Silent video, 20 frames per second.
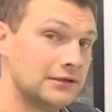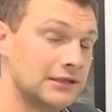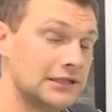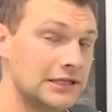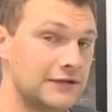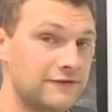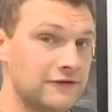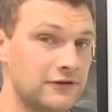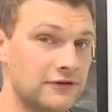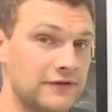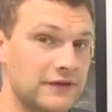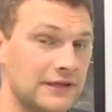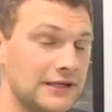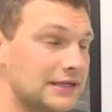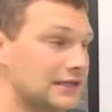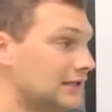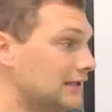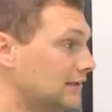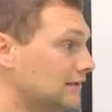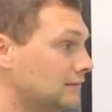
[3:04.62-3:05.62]
If you're
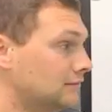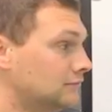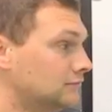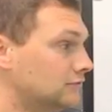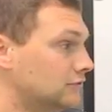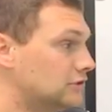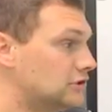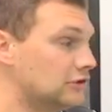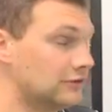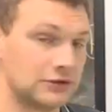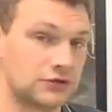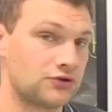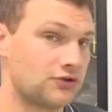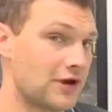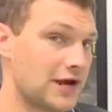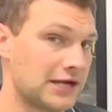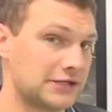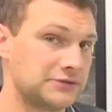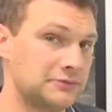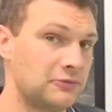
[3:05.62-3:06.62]
thinking to
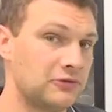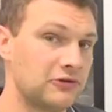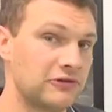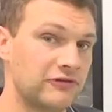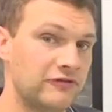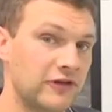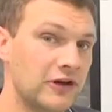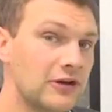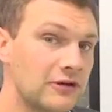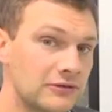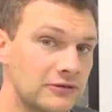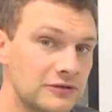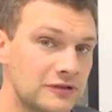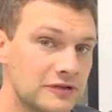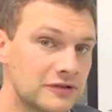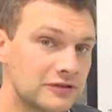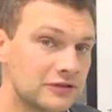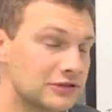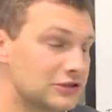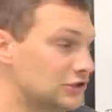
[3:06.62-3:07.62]
attract more
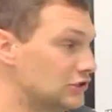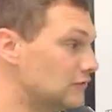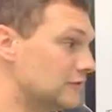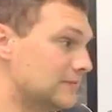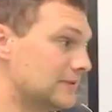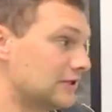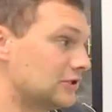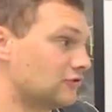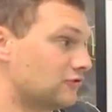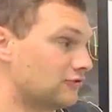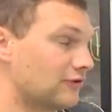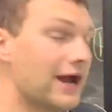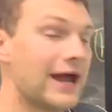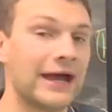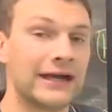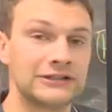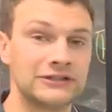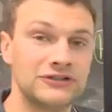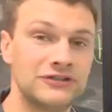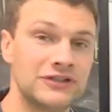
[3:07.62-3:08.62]
votes, you would be
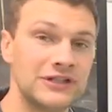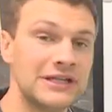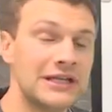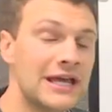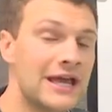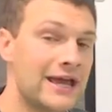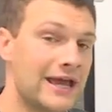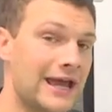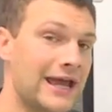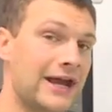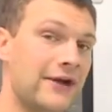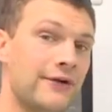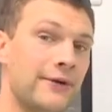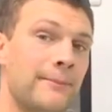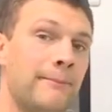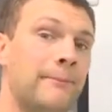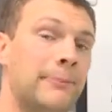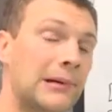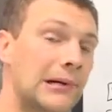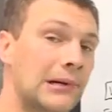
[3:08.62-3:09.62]
correct. You see,
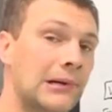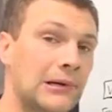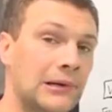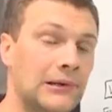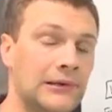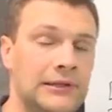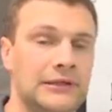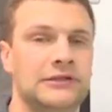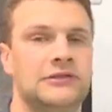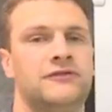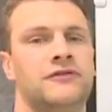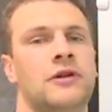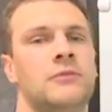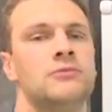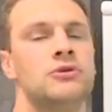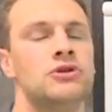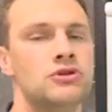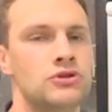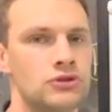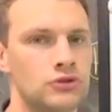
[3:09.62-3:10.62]
Aaron Burr is
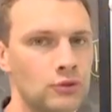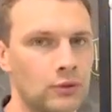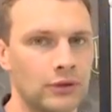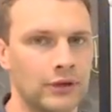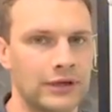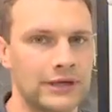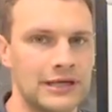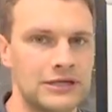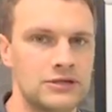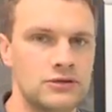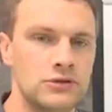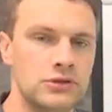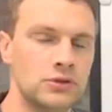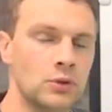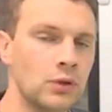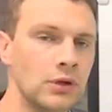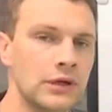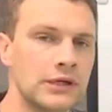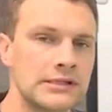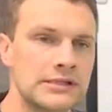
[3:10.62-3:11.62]
from New York, and New
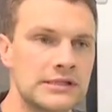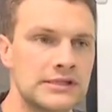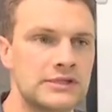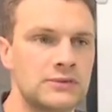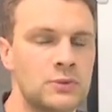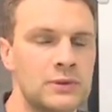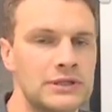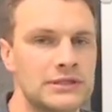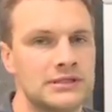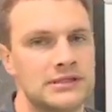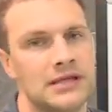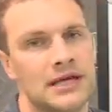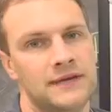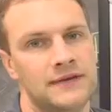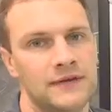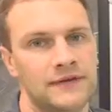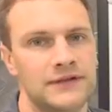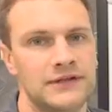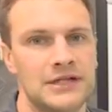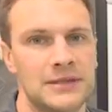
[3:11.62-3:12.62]
York is a swing
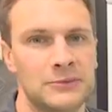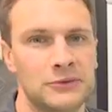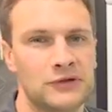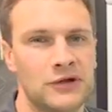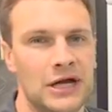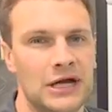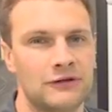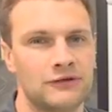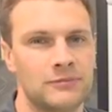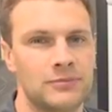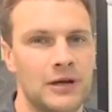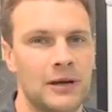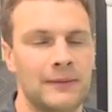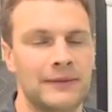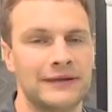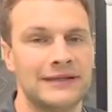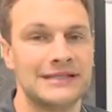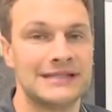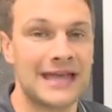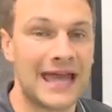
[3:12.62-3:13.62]
state that the Democratic
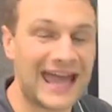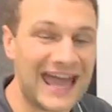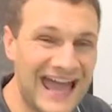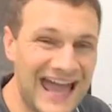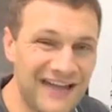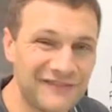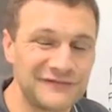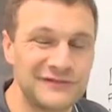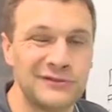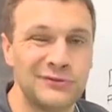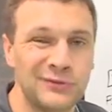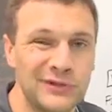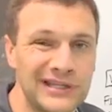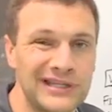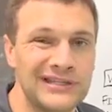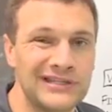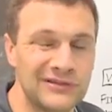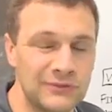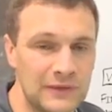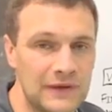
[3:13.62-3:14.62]
Republicans have to
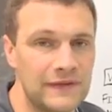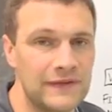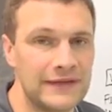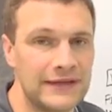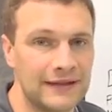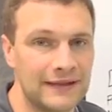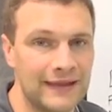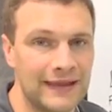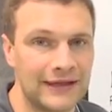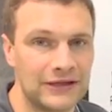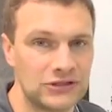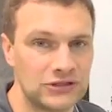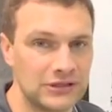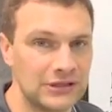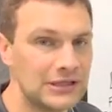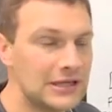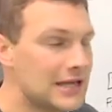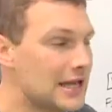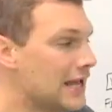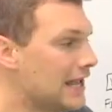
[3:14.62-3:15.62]
win the election.
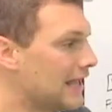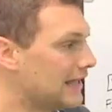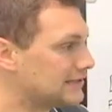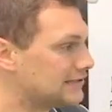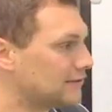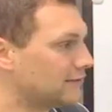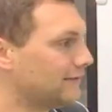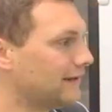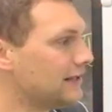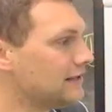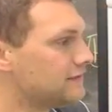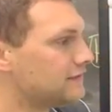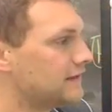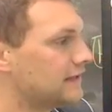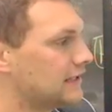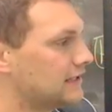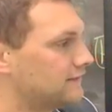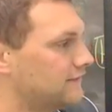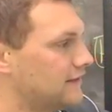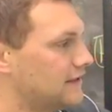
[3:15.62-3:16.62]
And so they
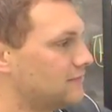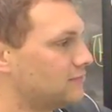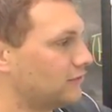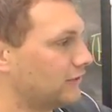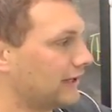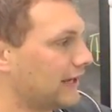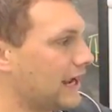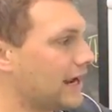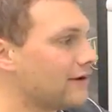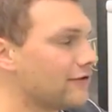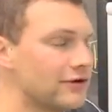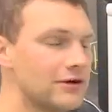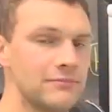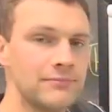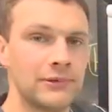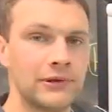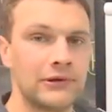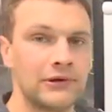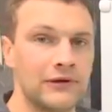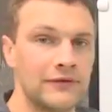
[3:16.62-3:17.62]
think if they bring Aaron
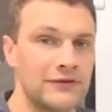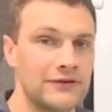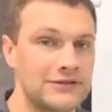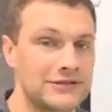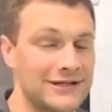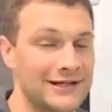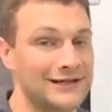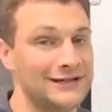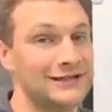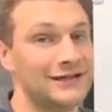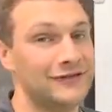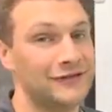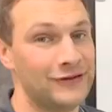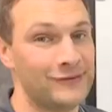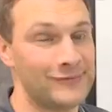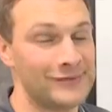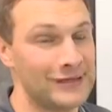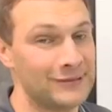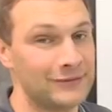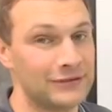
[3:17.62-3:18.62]
Burr on their ticket that
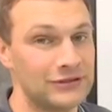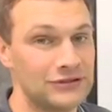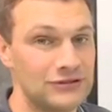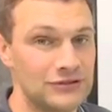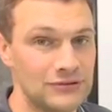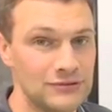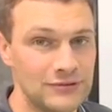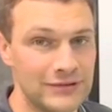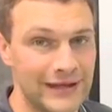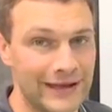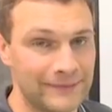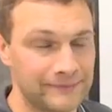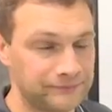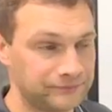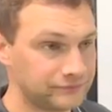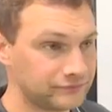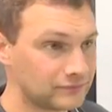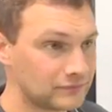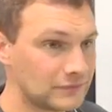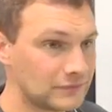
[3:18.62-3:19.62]
they'll be able to do that.
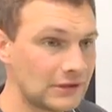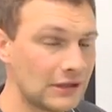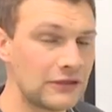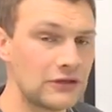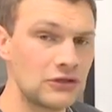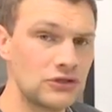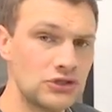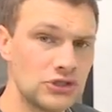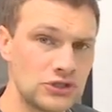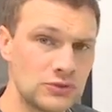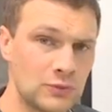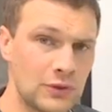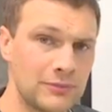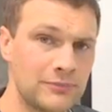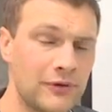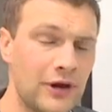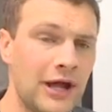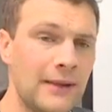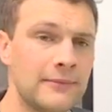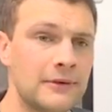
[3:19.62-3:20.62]
There's just one
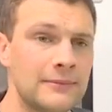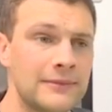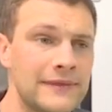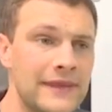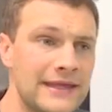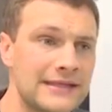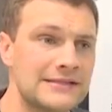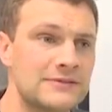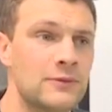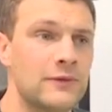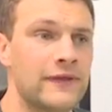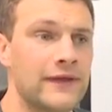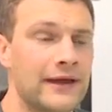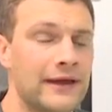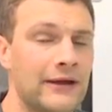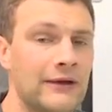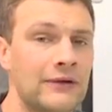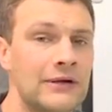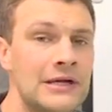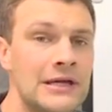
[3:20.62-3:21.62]
problem, and that's with
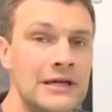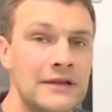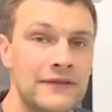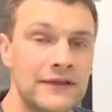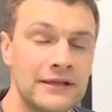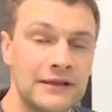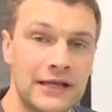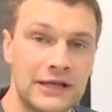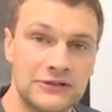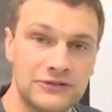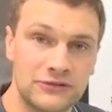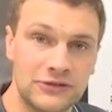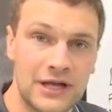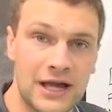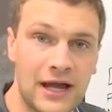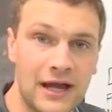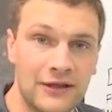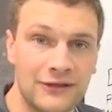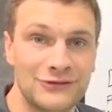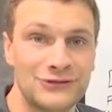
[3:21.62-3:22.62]
how the Electoral
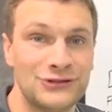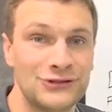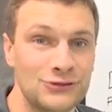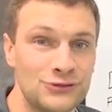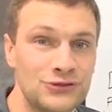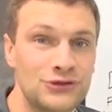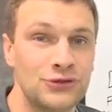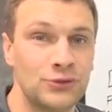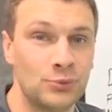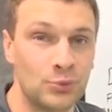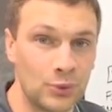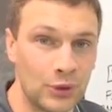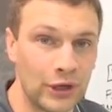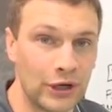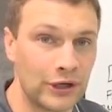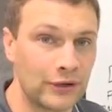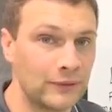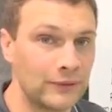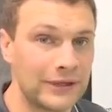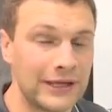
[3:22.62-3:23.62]
College used to
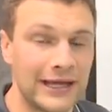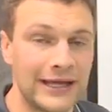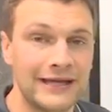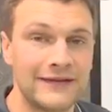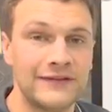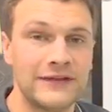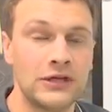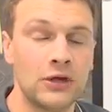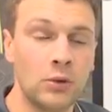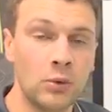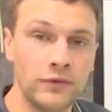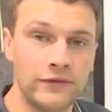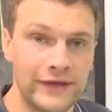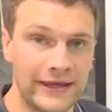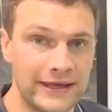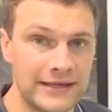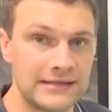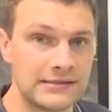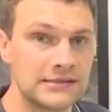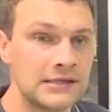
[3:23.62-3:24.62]
work, okay? In the old
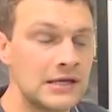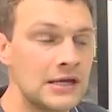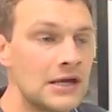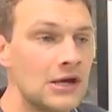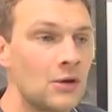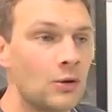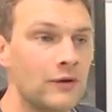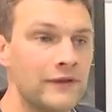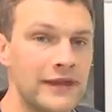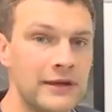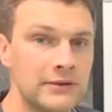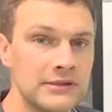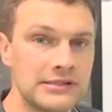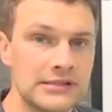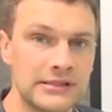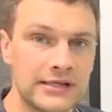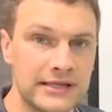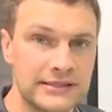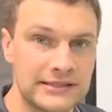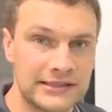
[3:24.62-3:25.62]
days, when they were
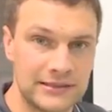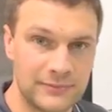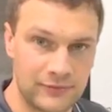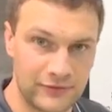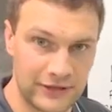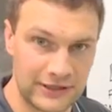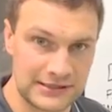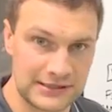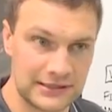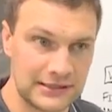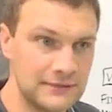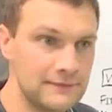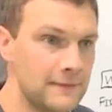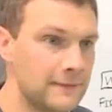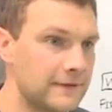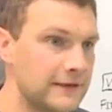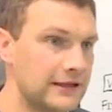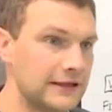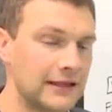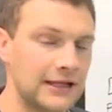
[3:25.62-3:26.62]
selecting a
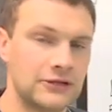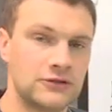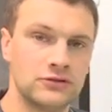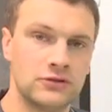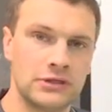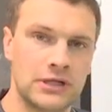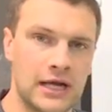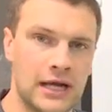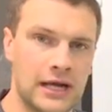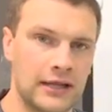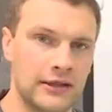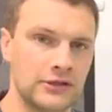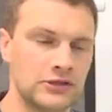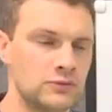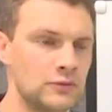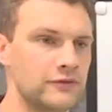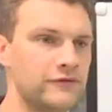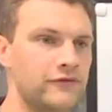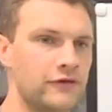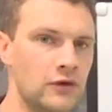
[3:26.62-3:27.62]
president, the Electoral
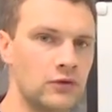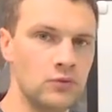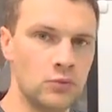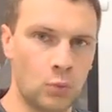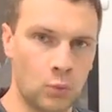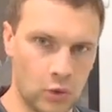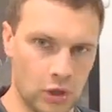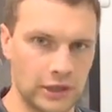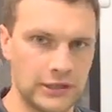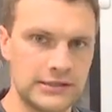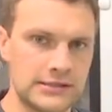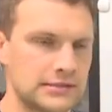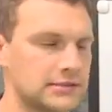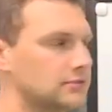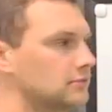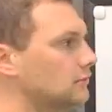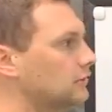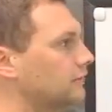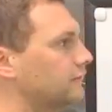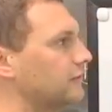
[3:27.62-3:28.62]
College would vote
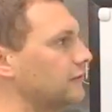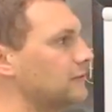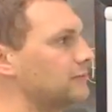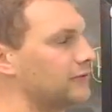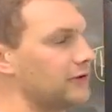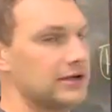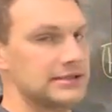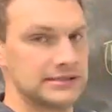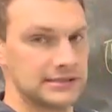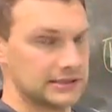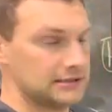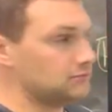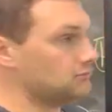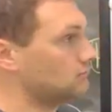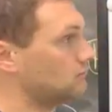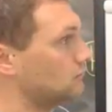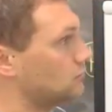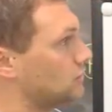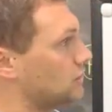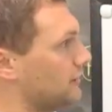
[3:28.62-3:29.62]
once for the president,
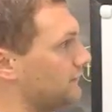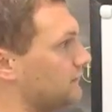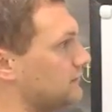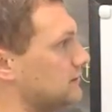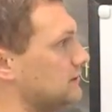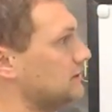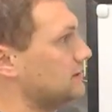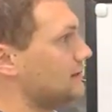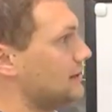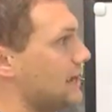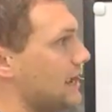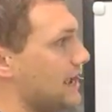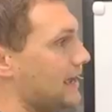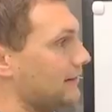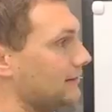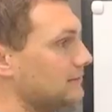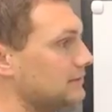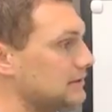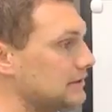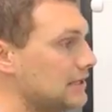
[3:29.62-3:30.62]
Jefferson,
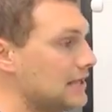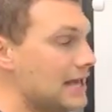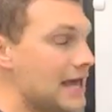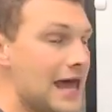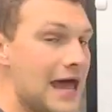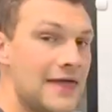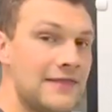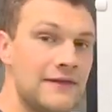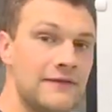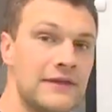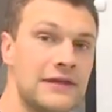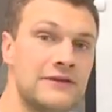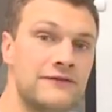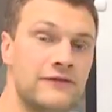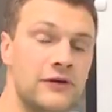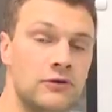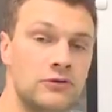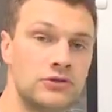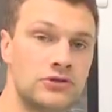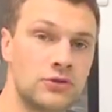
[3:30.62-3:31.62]
Adams, and then they'd
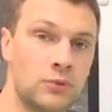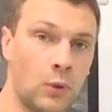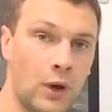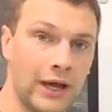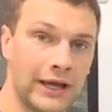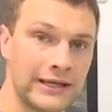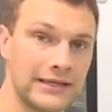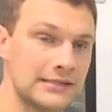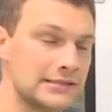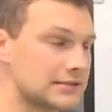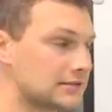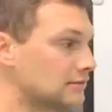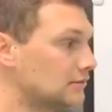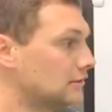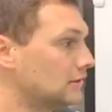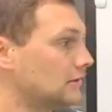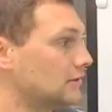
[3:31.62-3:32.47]
vote twice